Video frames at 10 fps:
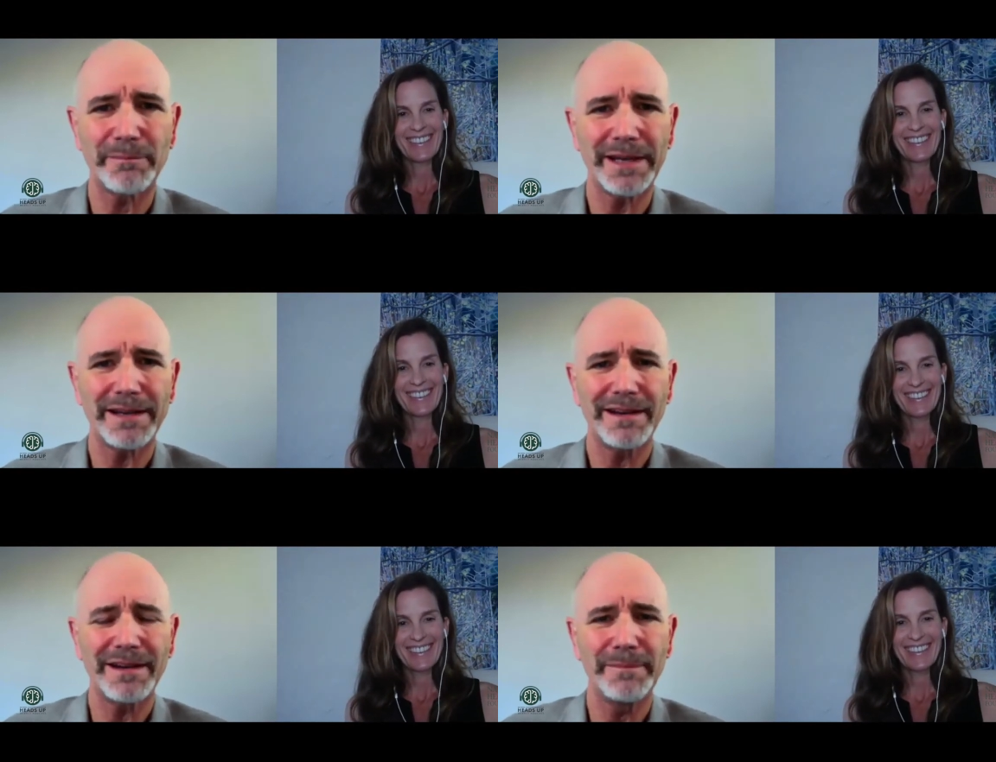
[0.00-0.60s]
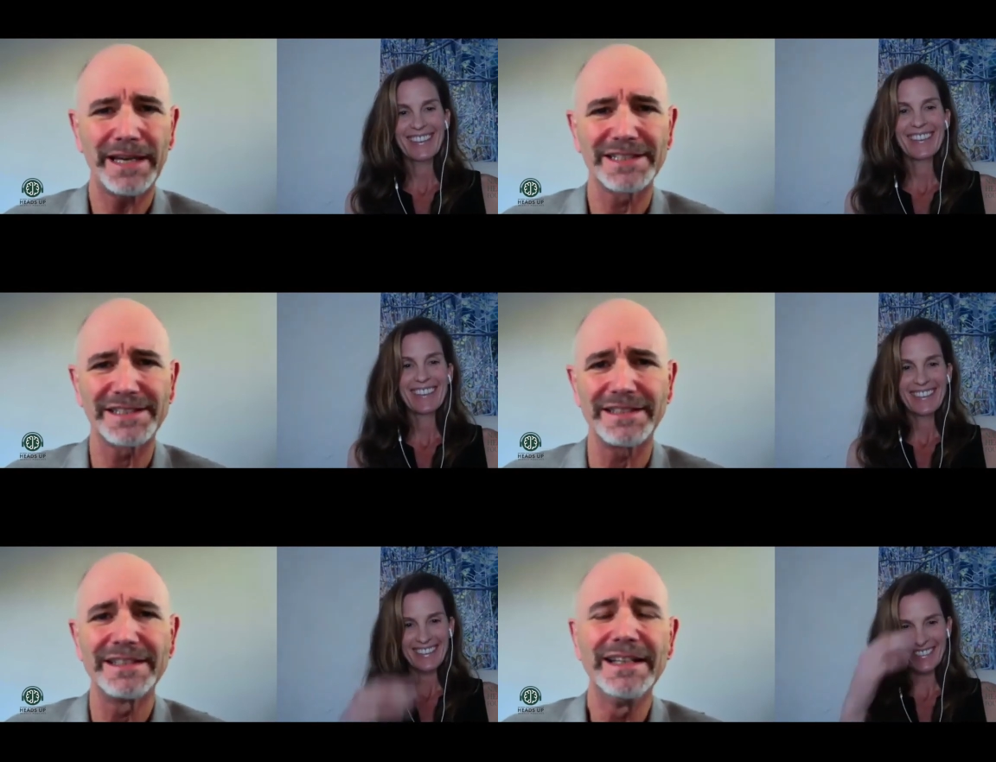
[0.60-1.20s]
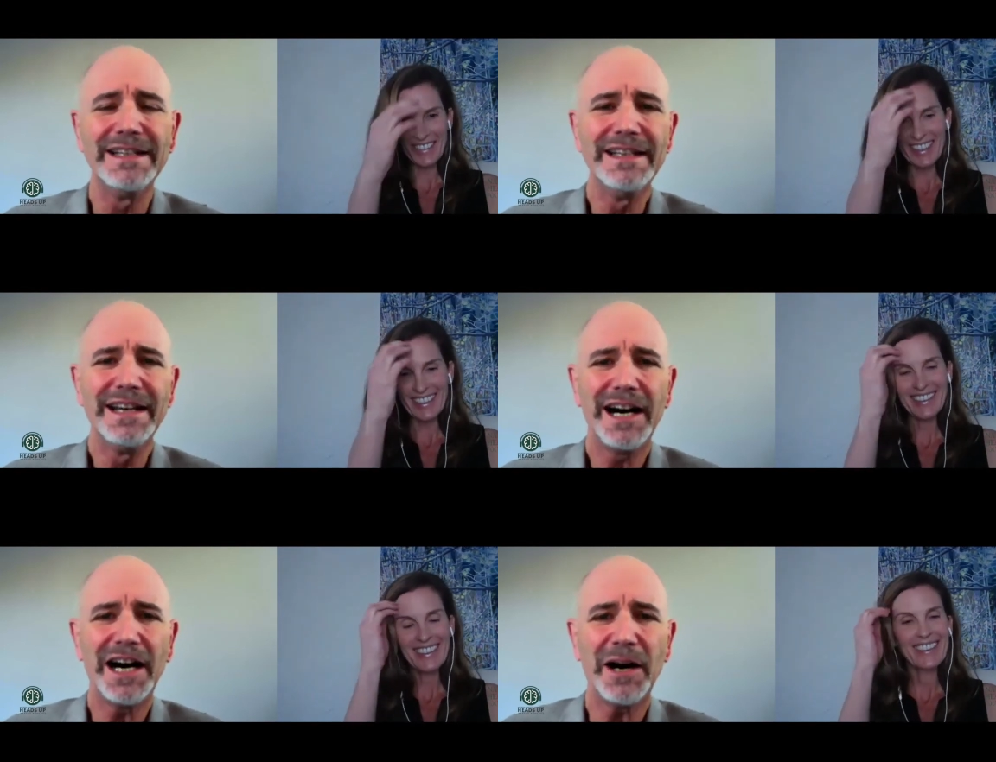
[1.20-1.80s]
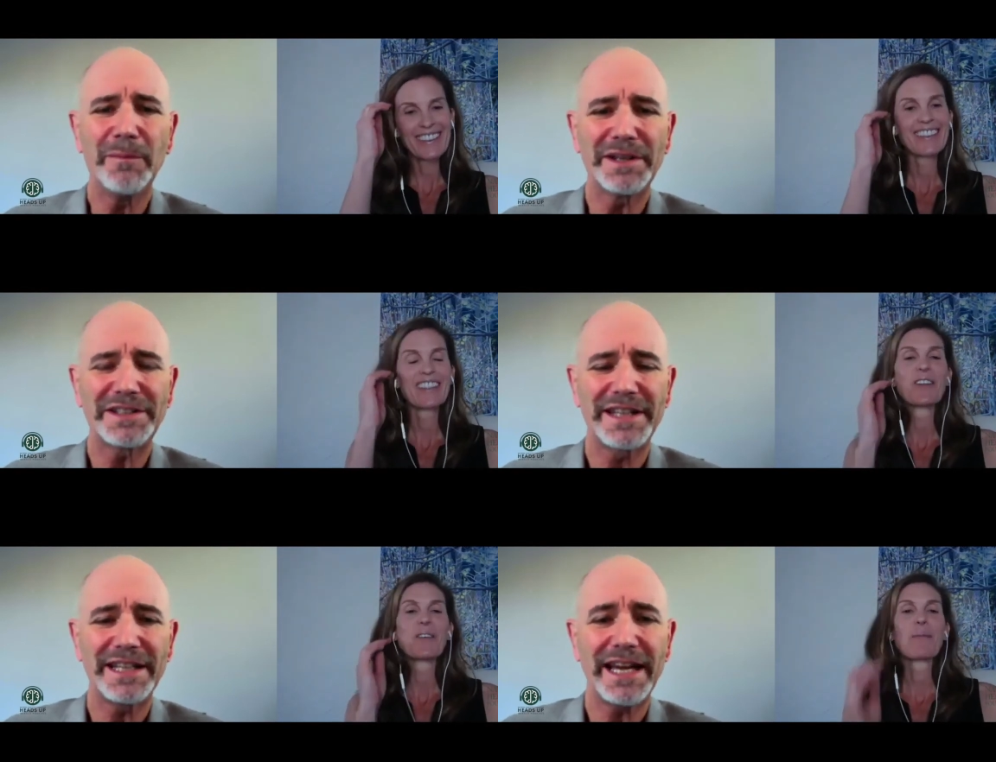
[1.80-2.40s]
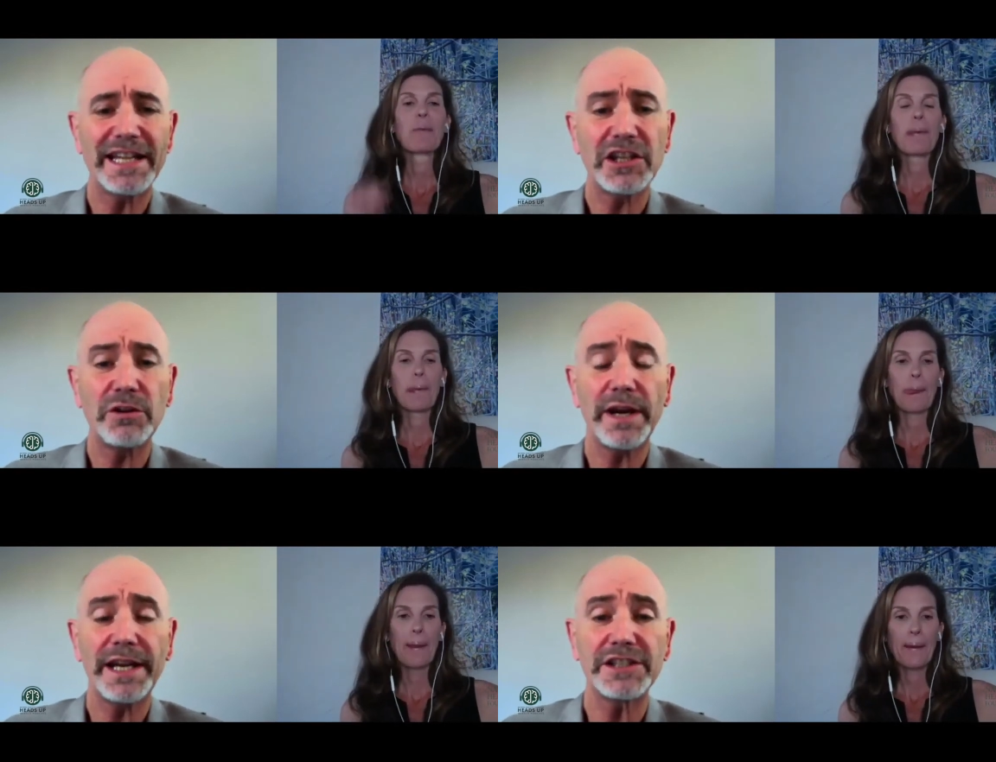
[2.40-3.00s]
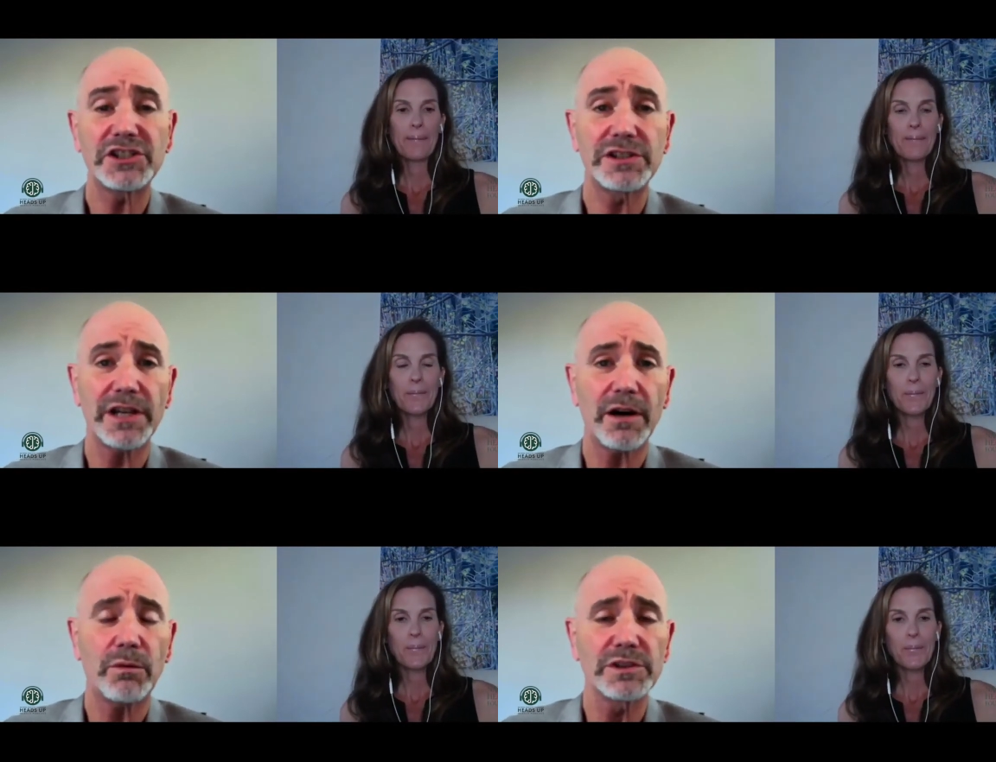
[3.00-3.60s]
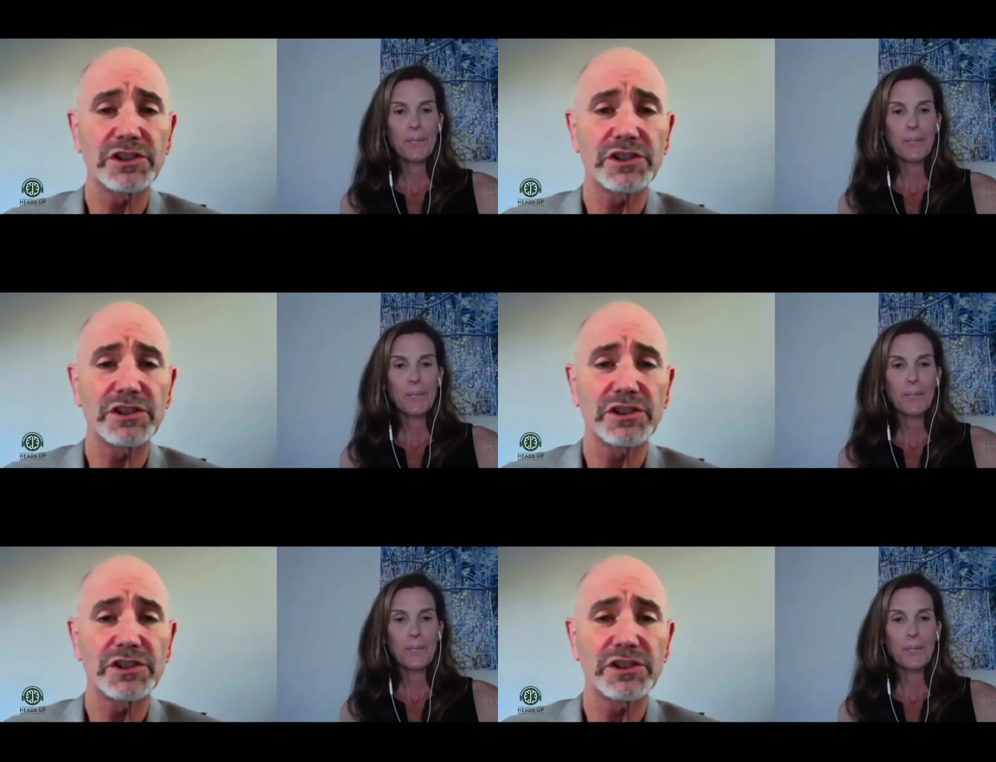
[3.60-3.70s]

Speaker 1: me- uh, medicine. Right. Uh, but the AQH uh, was